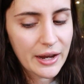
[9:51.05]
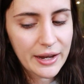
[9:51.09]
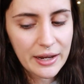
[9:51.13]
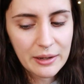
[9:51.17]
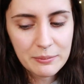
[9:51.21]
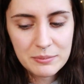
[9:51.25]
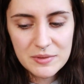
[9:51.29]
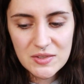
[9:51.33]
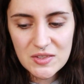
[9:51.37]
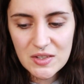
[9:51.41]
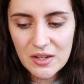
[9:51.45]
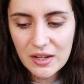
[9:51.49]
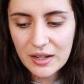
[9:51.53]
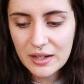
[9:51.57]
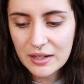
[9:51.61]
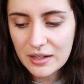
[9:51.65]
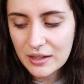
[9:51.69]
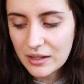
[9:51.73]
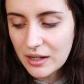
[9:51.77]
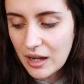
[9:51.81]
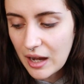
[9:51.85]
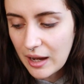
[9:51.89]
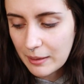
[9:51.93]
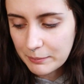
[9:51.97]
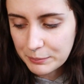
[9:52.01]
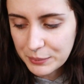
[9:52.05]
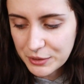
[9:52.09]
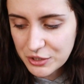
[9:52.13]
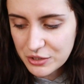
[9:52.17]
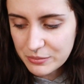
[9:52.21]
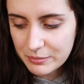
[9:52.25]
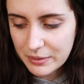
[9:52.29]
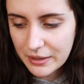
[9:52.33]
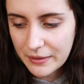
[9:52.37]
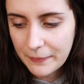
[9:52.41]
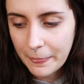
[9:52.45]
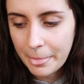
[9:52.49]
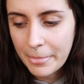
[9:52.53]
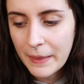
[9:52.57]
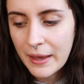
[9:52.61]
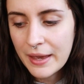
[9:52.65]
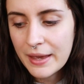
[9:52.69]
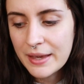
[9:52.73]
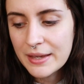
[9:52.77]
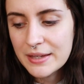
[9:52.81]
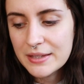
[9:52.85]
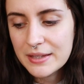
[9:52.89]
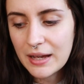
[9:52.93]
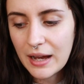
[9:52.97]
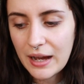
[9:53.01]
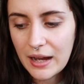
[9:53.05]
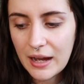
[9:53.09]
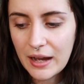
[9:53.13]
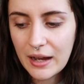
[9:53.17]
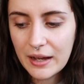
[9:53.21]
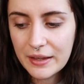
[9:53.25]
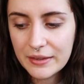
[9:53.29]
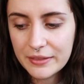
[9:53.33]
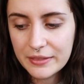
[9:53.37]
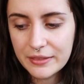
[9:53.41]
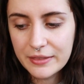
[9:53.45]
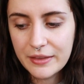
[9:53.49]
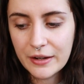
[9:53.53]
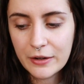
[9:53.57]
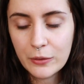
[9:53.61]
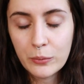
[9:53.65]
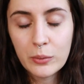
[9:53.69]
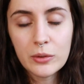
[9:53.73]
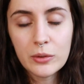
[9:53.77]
I am seeing an accomplishment. Uh, there